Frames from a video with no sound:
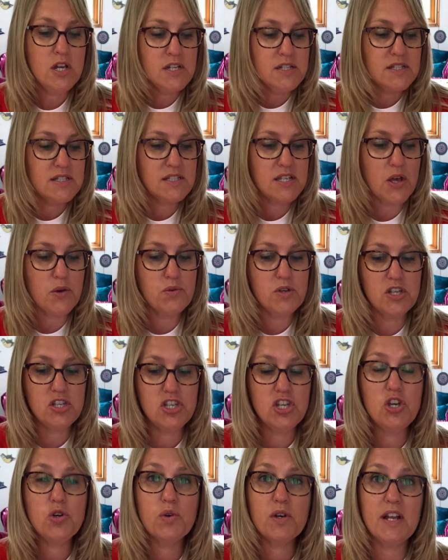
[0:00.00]
So
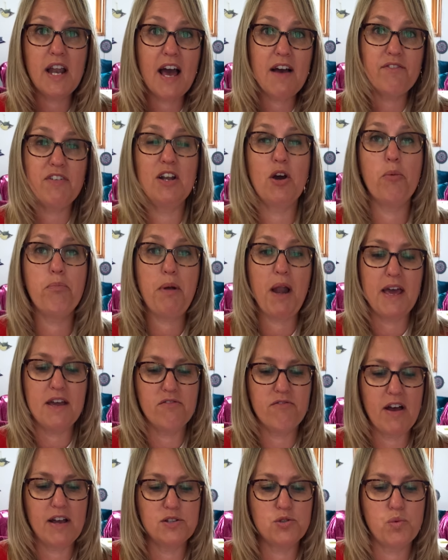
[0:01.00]
you can have a little play
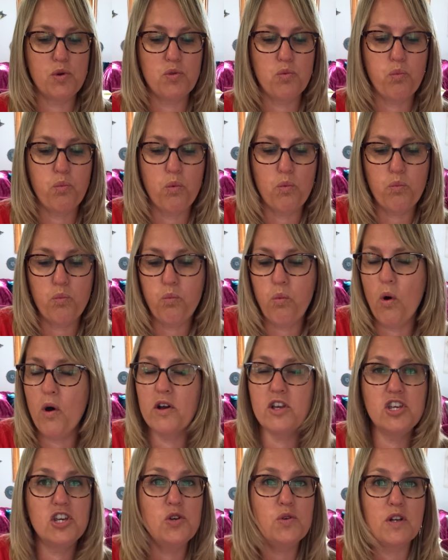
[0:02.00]
around with what
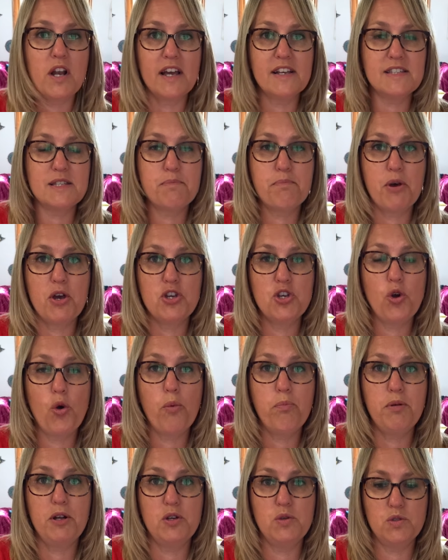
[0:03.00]
you'd like to put your
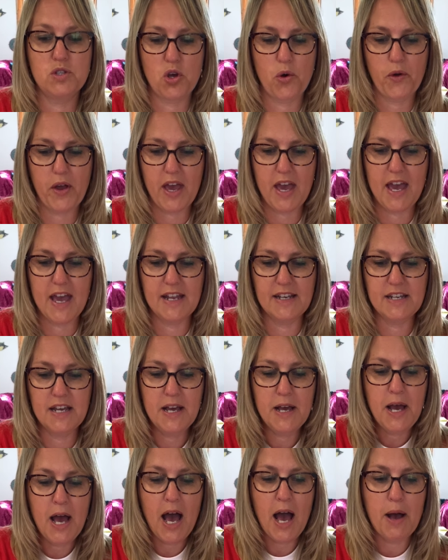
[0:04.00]
blue dog in,
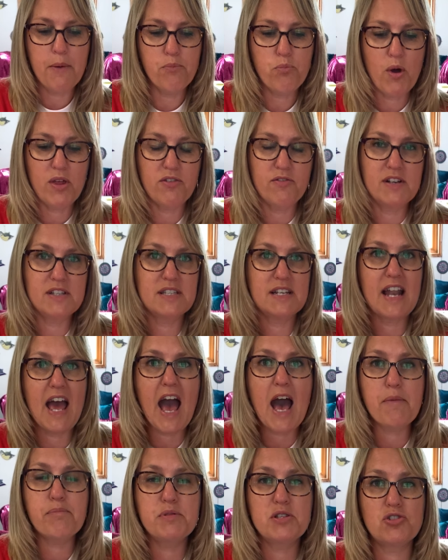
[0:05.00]
whether it's an
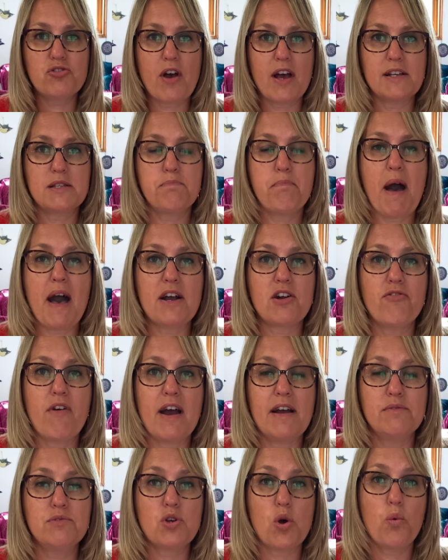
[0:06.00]
abstract
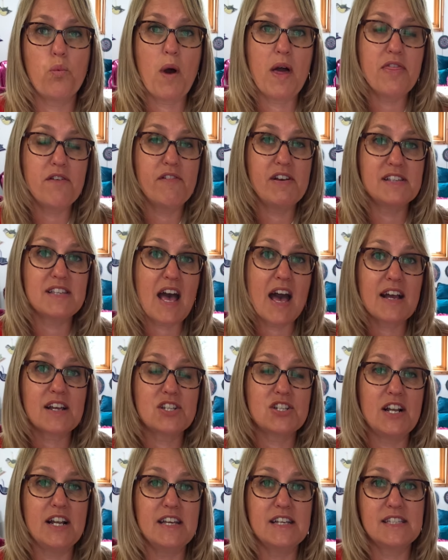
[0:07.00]
background or whether it's
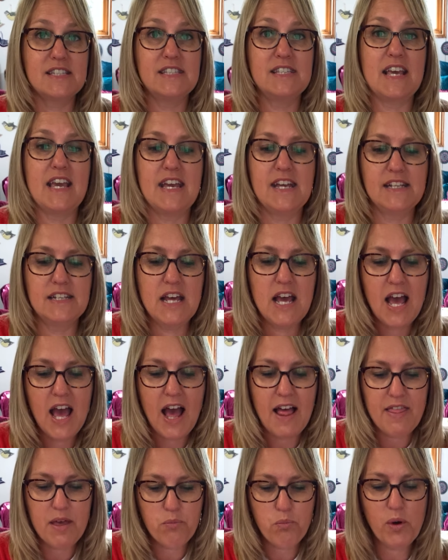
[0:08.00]
actually a scene.
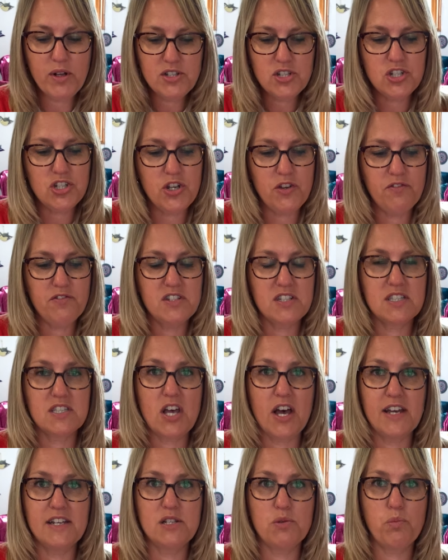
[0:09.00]
And then once you've
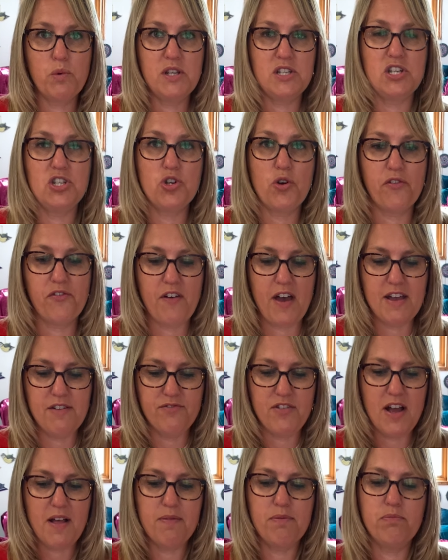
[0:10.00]
decided which is your
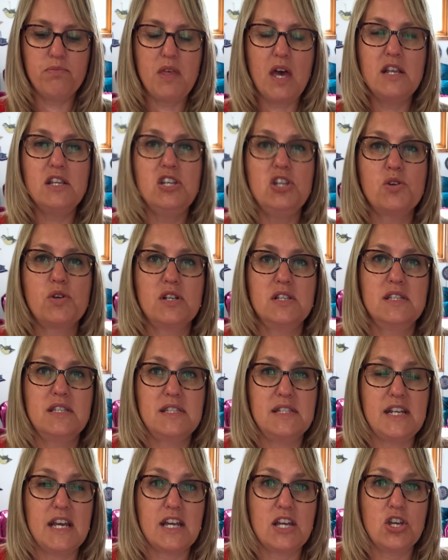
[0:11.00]
favourite, then you can
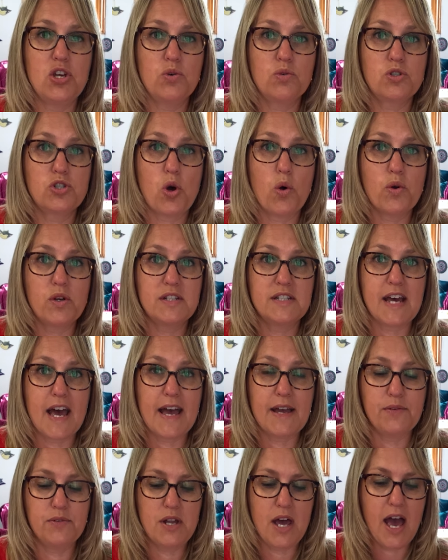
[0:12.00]
stick your dog
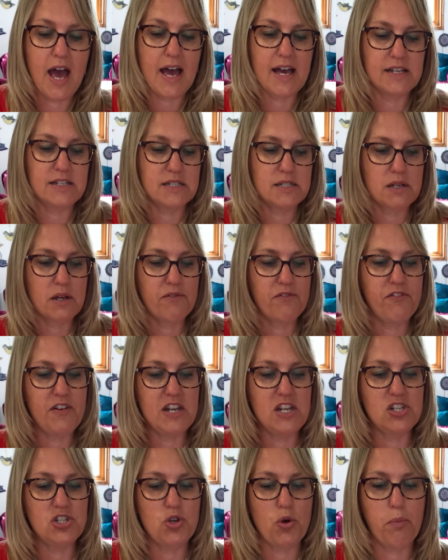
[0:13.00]
down and
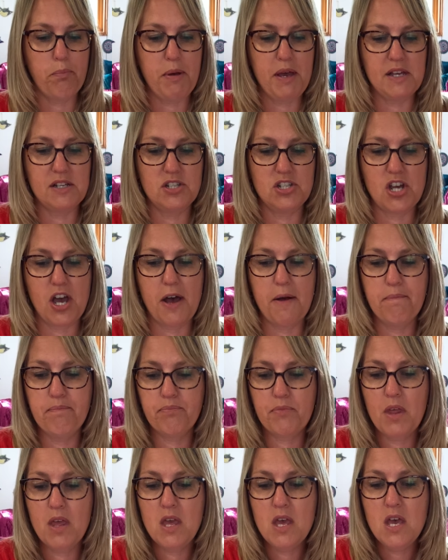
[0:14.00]
finish your picture.
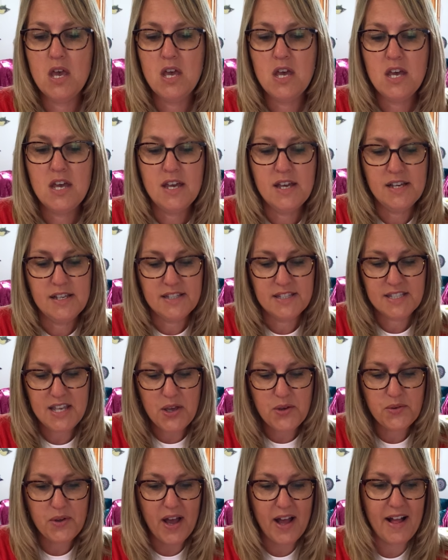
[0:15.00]

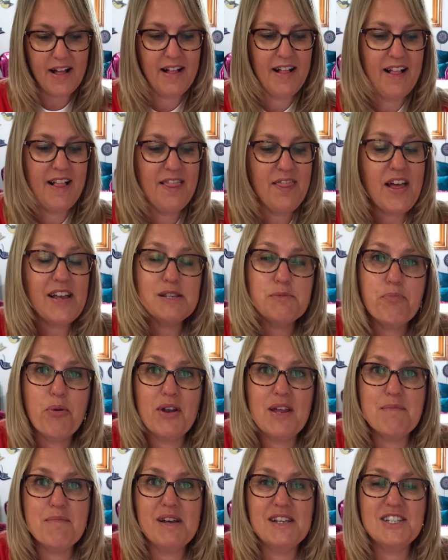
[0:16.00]
So that's
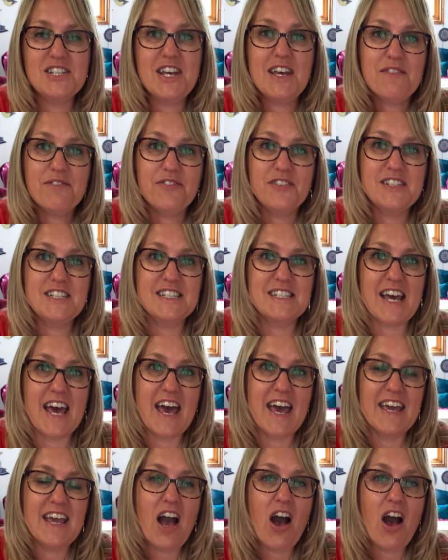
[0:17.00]
pretty much it for today.